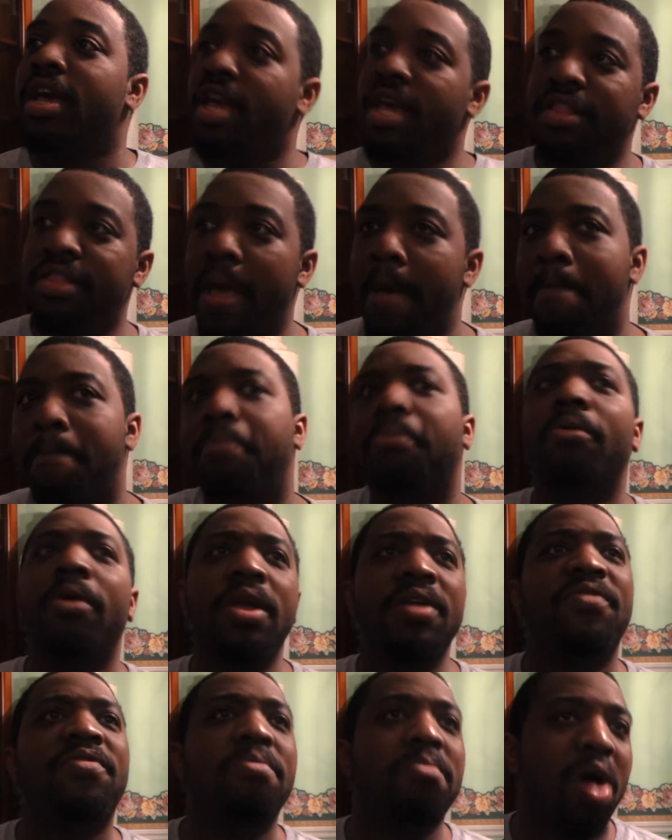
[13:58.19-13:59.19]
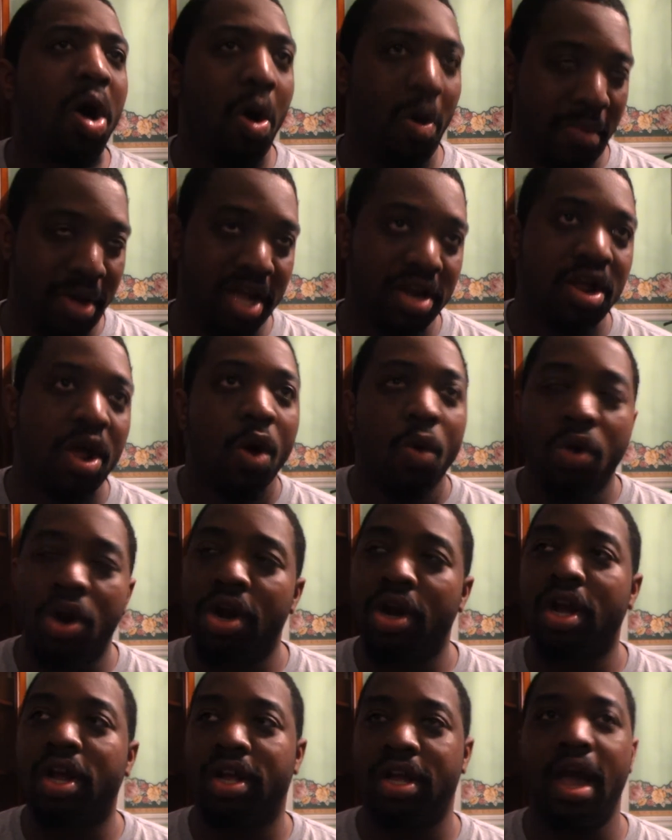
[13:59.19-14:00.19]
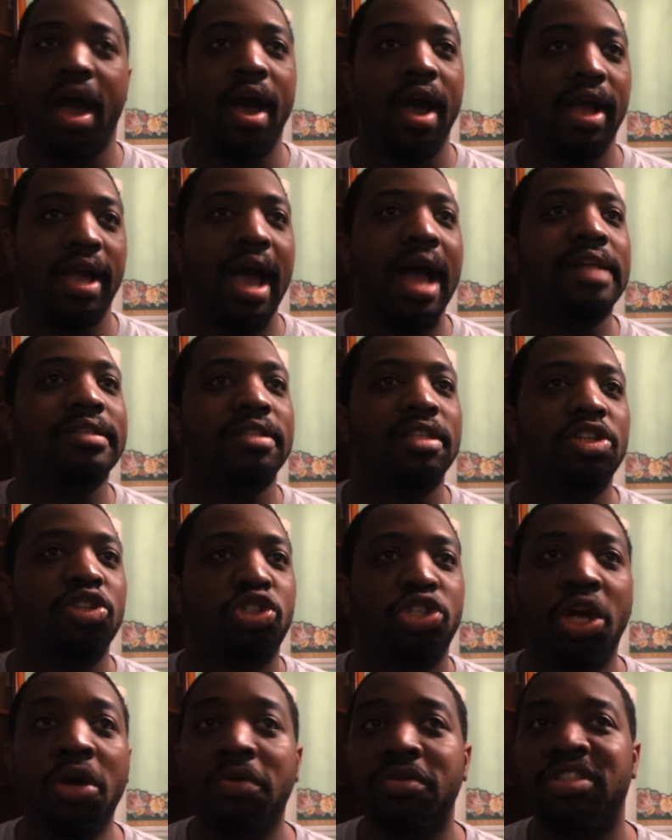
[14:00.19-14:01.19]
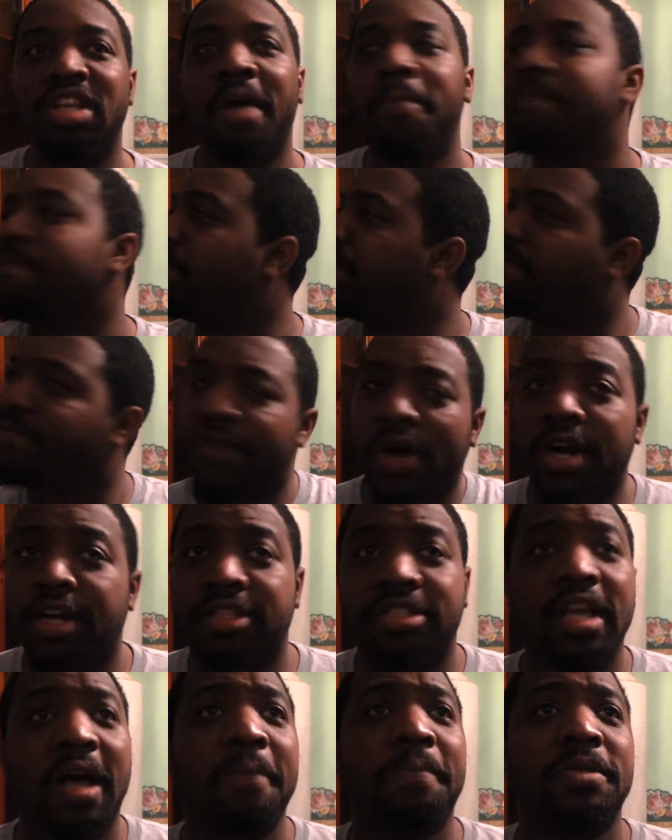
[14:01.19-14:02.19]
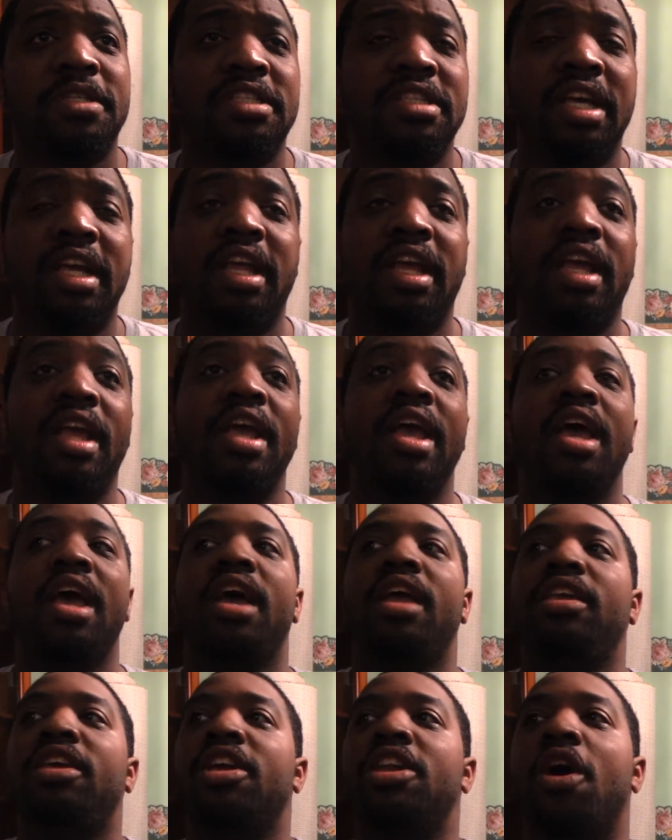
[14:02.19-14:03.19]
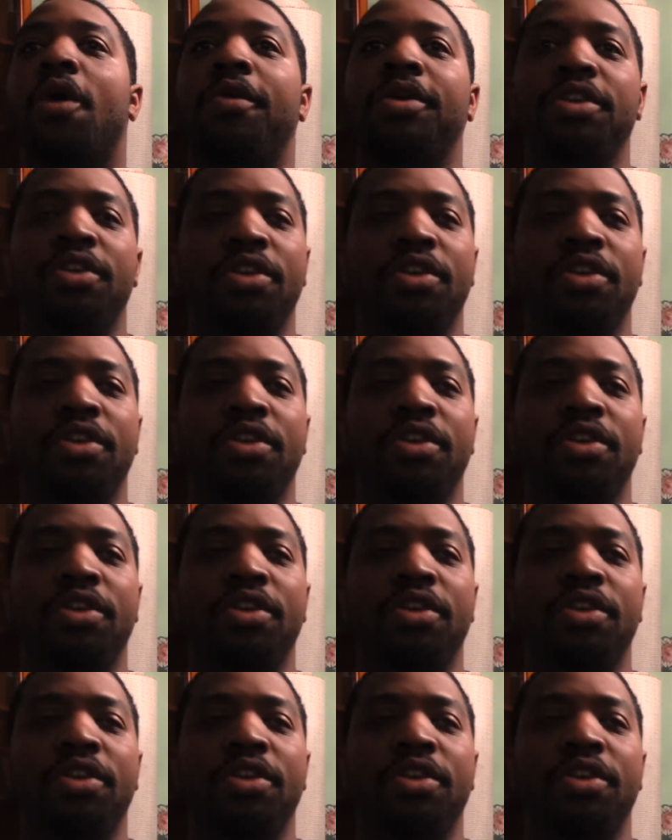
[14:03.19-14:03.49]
In that brief moment where Godzilla shows up and fucks up a city, you know, when you